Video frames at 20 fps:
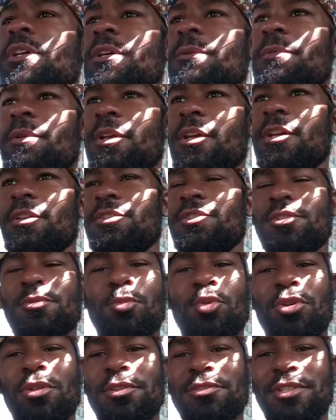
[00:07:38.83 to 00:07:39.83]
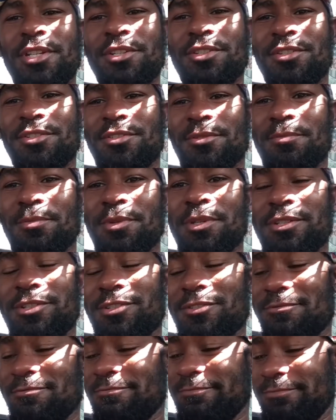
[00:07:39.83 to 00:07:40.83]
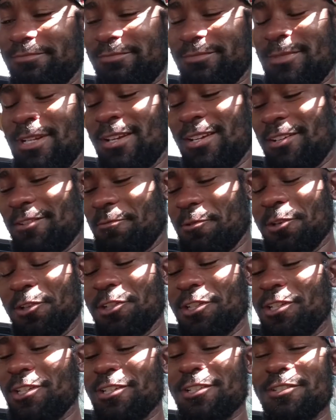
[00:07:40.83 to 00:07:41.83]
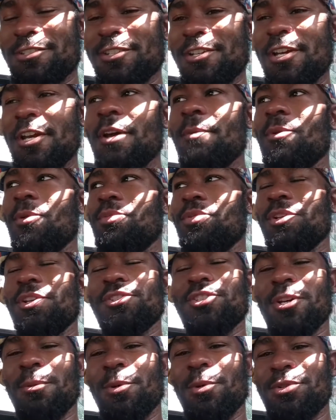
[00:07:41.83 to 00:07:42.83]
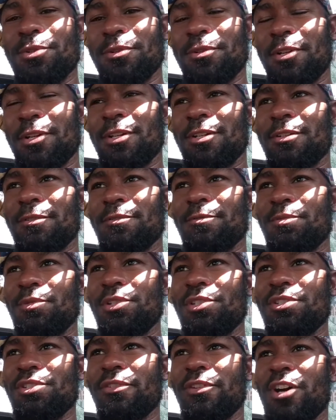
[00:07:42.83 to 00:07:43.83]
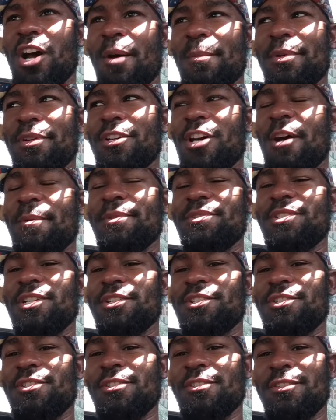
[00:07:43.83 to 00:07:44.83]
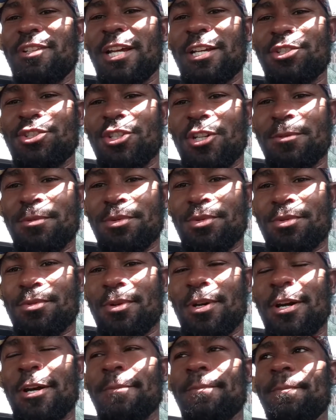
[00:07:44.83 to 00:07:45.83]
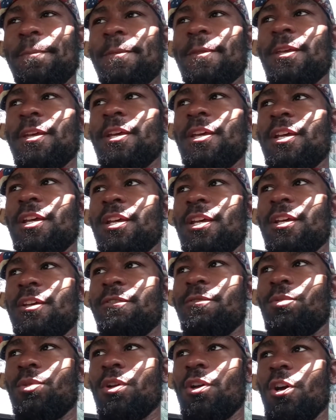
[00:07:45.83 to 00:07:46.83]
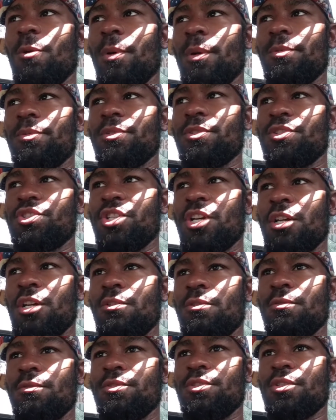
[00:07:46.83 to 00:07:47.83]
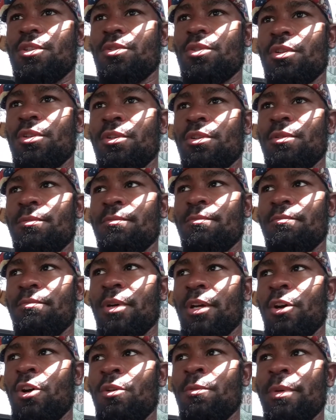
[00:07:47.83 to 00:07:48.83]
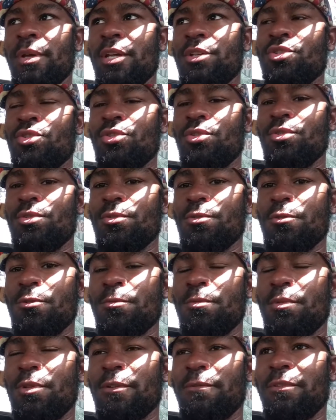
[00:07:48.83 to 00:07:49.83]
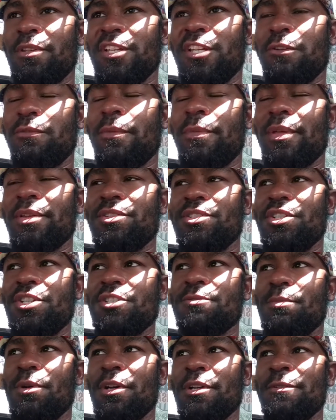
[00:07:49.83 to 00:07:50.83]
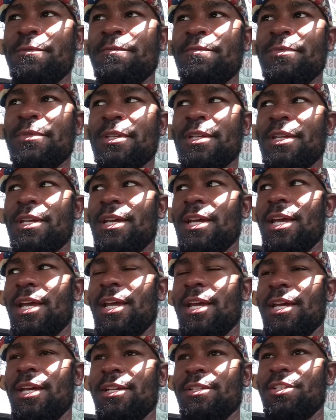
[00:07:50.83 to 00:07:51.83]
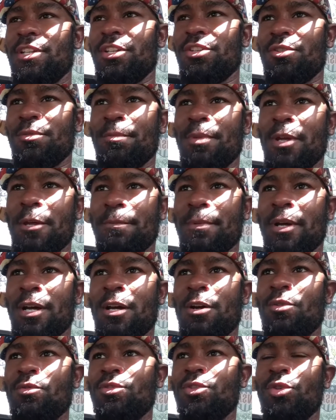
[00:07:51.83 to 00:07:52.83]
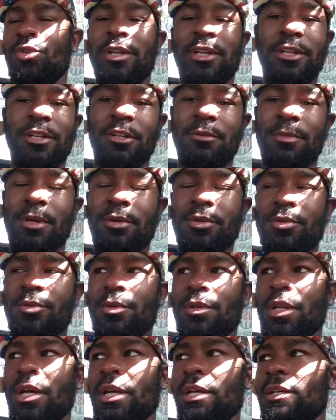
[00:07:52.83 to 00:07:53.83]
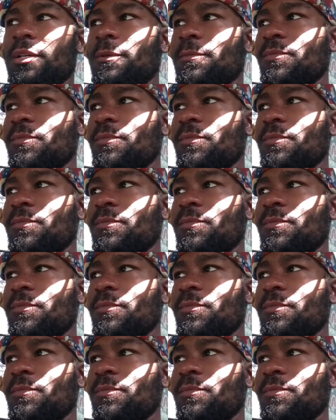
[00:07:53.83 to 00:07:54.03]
But yeah, this demoralization is a bitch. It really is. But please tell me what you think. Please leave a comment section, like, share, subscribe. If you want to help out with the channel, just go to my homepage on YouTube, look for the Give Up That Cheese button, and take you to PayPal, donate any amount you would like.